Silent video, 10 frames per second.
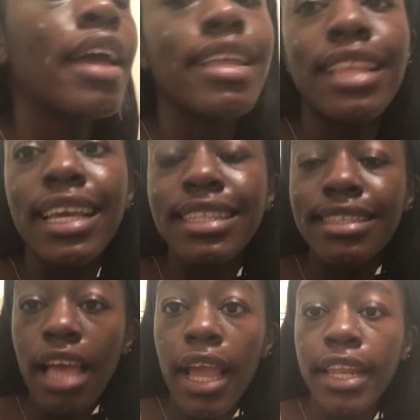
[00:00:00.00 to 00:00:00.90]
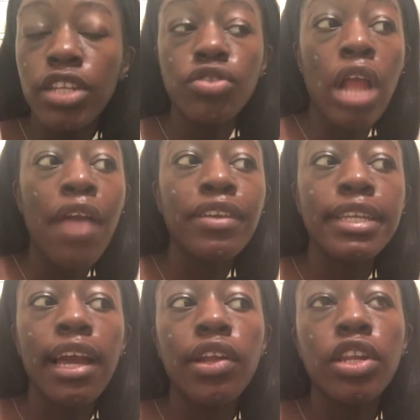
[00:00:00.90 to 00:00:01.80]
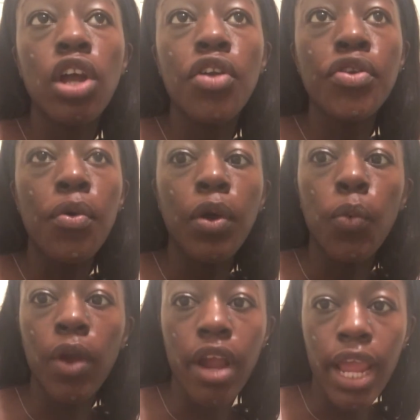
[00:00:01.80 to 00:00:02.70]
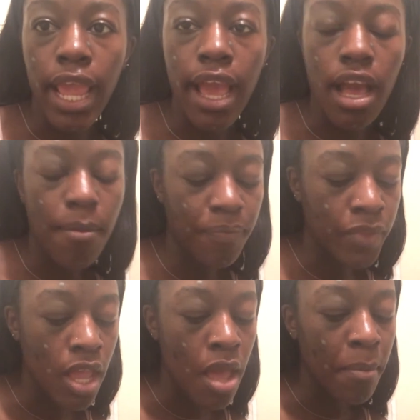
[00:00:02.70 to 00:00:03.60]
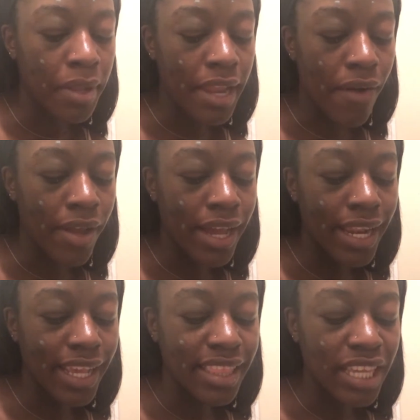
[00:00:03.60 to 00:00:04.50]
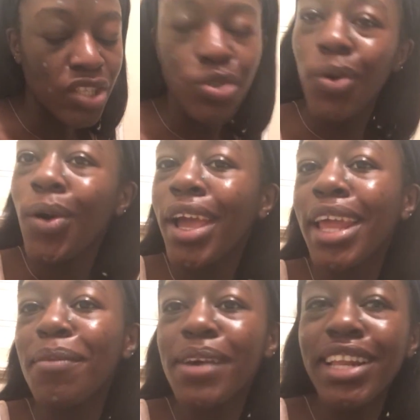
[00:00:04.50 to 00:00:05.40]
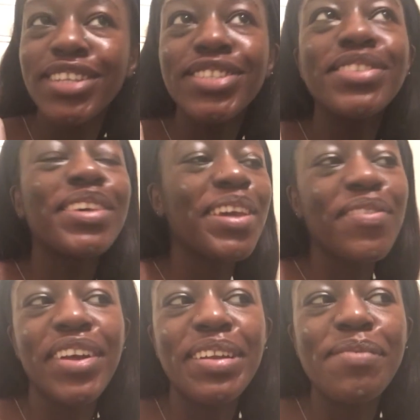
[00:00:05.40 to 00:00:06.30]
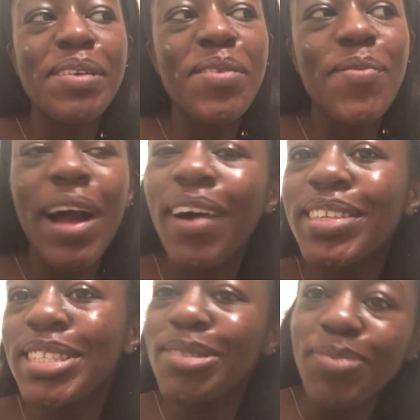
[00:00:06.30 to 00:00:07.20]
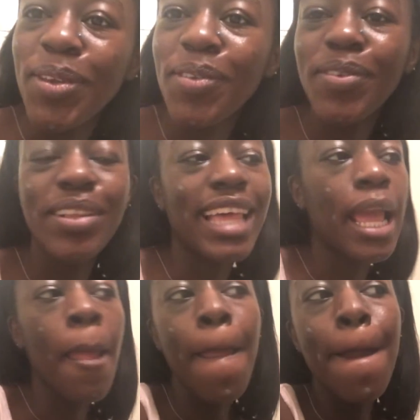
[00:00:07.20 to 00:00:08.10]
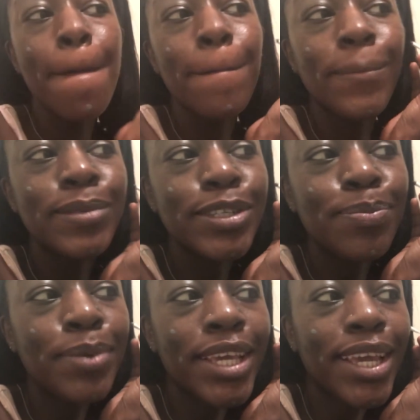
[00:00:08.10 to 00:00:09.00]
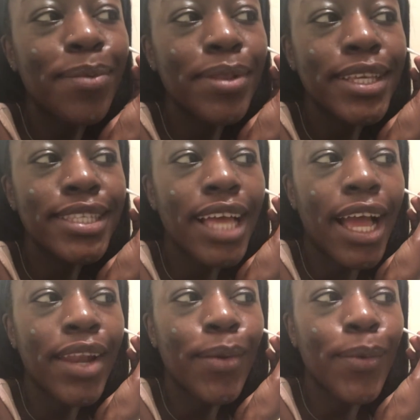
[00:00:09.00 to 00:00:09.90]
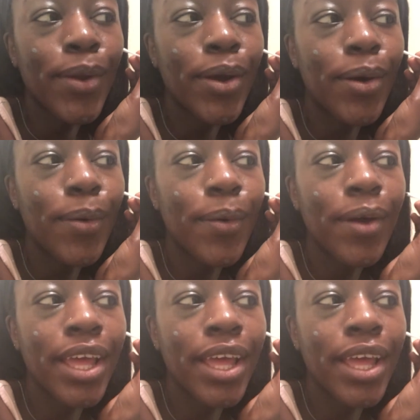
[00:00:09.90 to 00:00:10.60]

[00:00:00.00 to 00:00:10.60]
I had like anxiety driving down and not knowing where I am. But now I kind of get that joy and I'm kind of just looking around and I'm like, wow, this is beautiful. Like just being in a place I don't know.